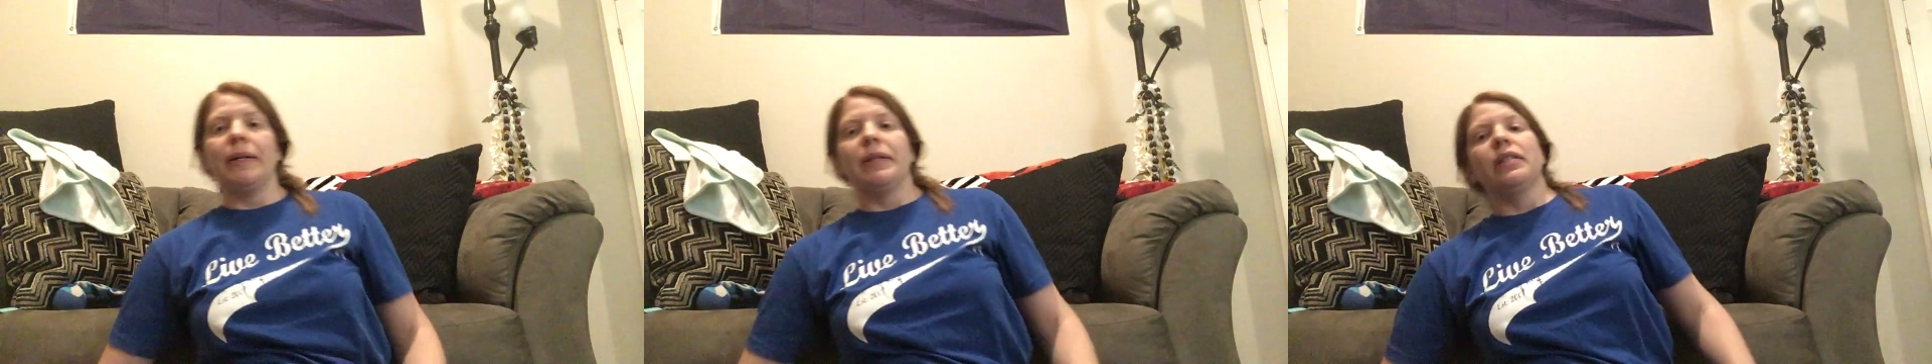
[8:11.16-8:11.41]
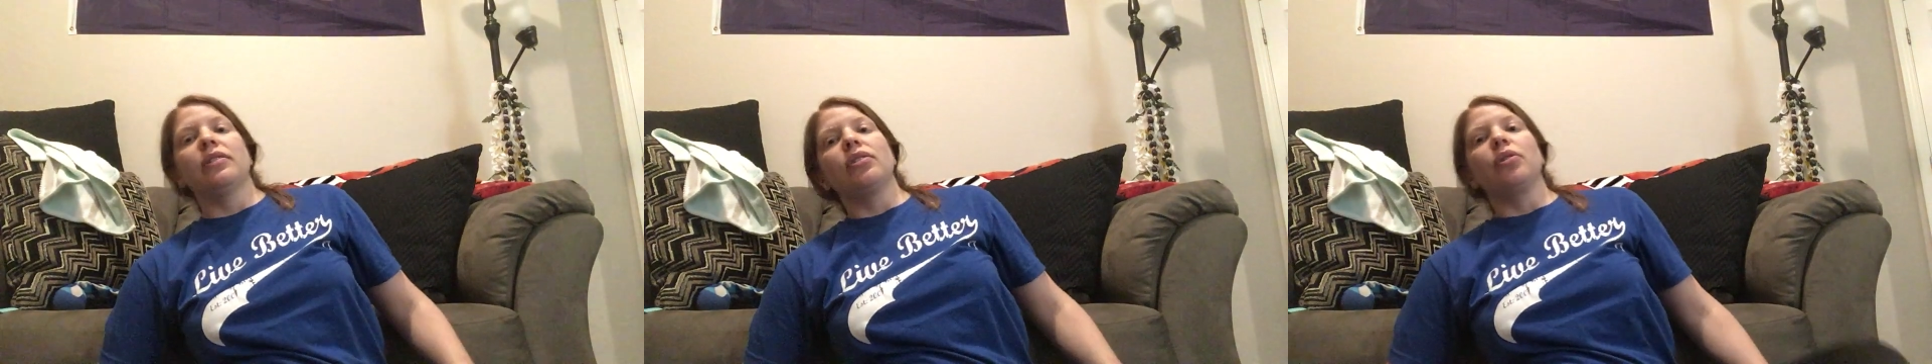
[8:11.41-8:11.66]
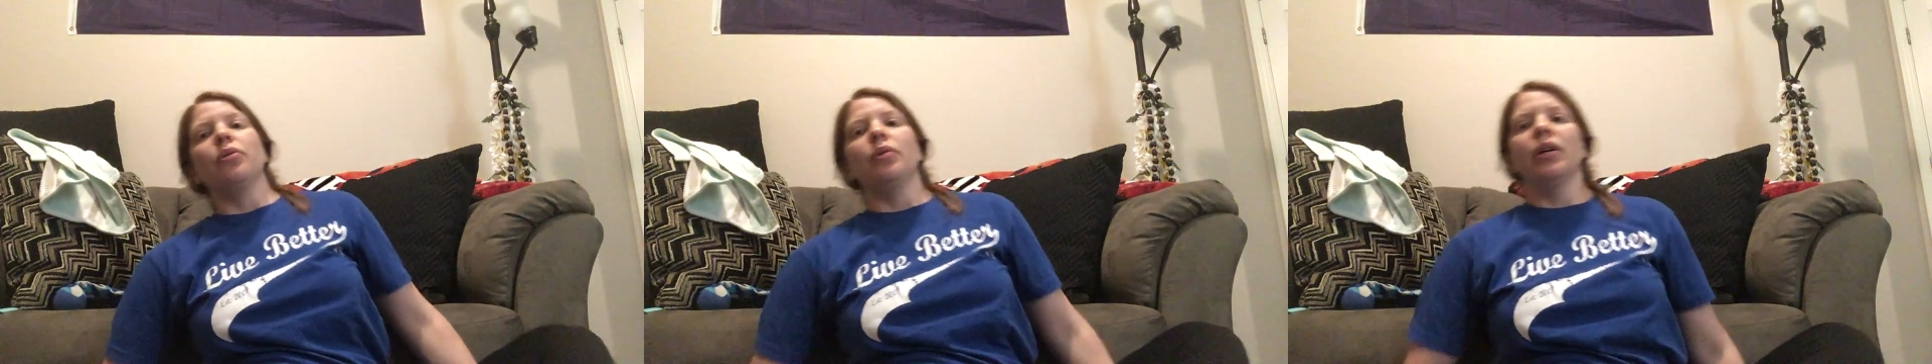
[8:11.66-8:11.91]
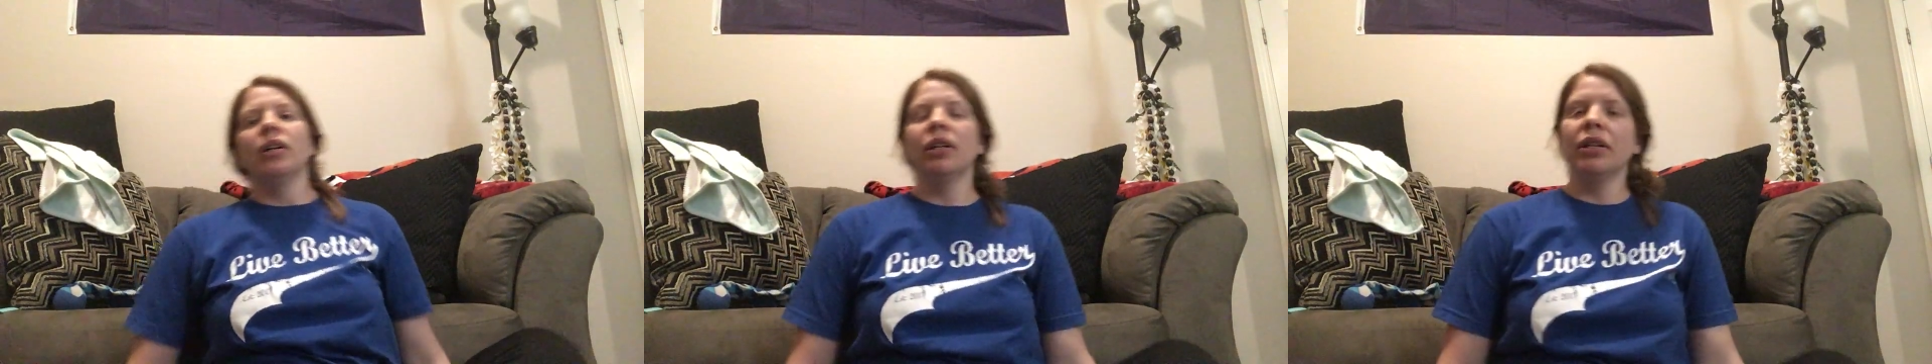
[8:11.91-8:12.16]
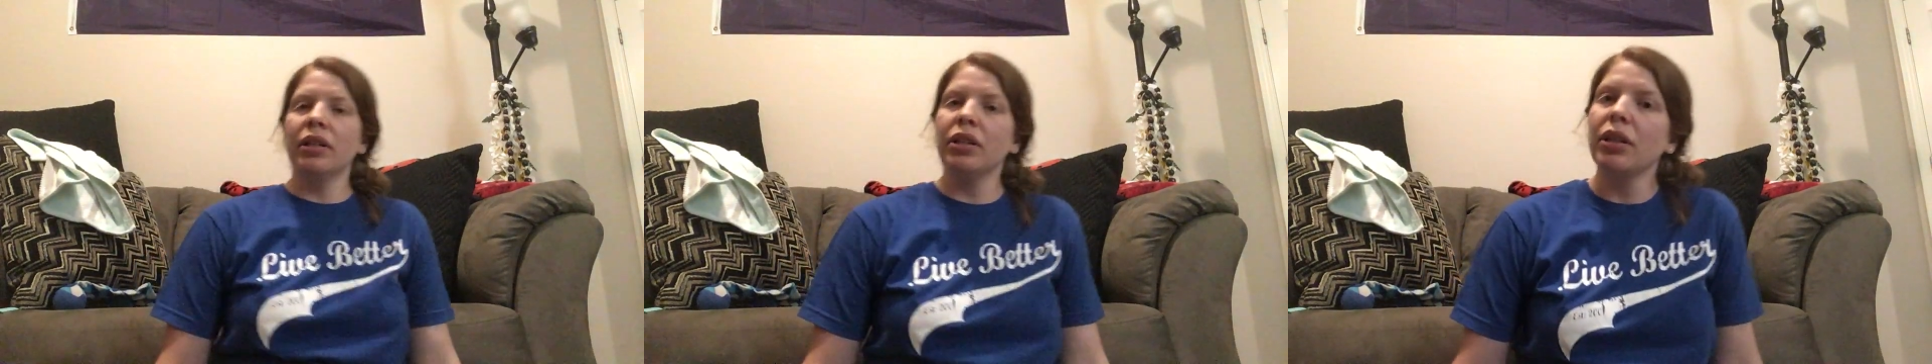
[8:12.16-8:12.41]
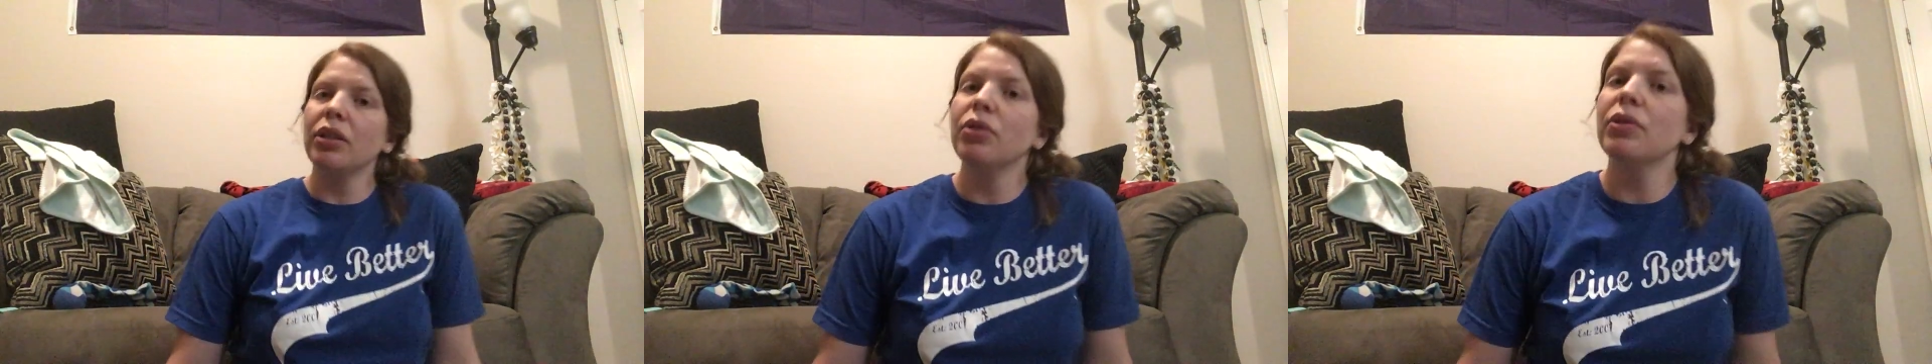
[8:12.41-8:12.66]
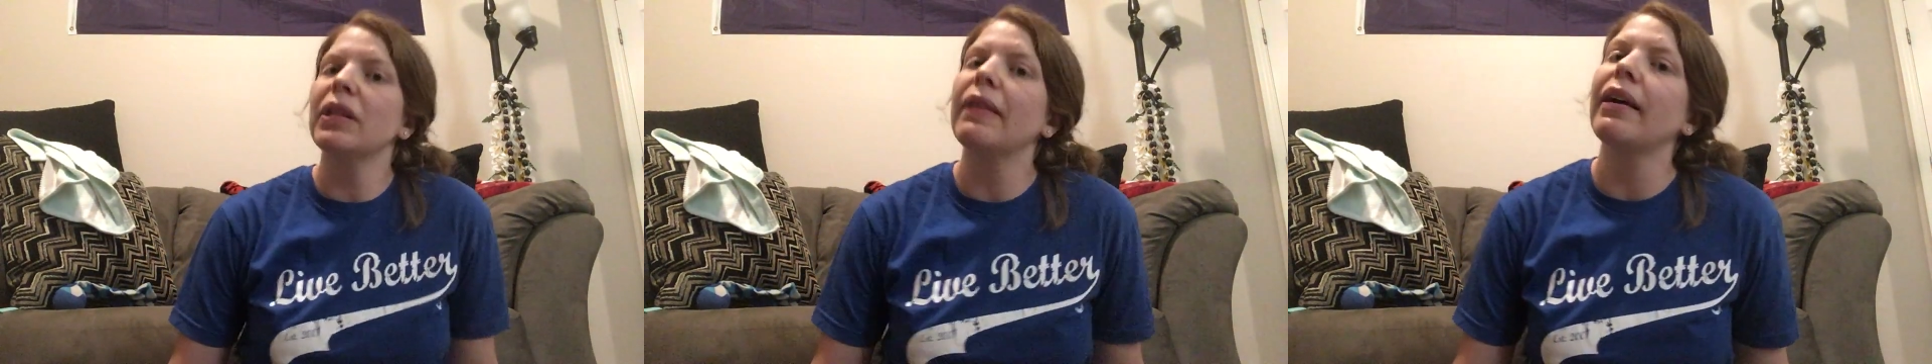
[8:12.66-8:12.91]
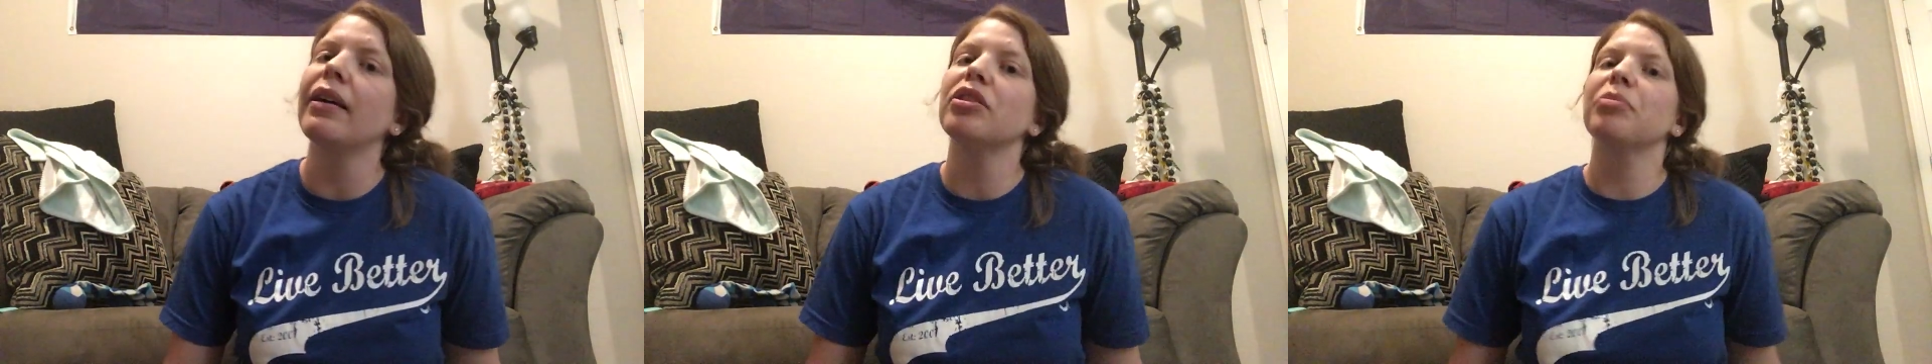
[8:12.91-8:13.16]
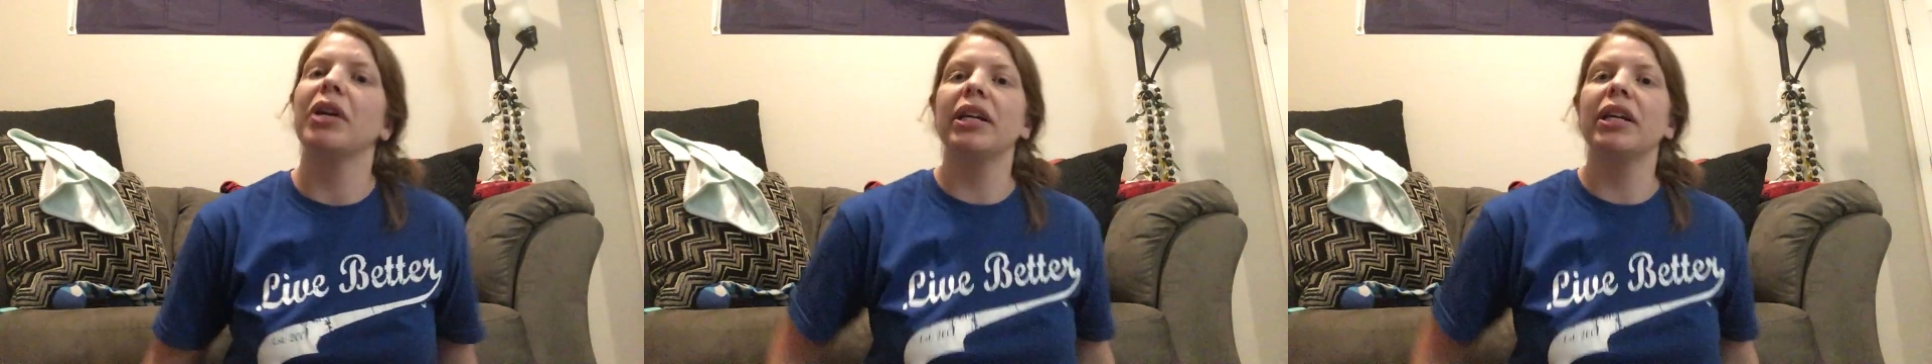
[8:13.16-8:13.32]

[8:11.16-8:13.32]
So using the edge of my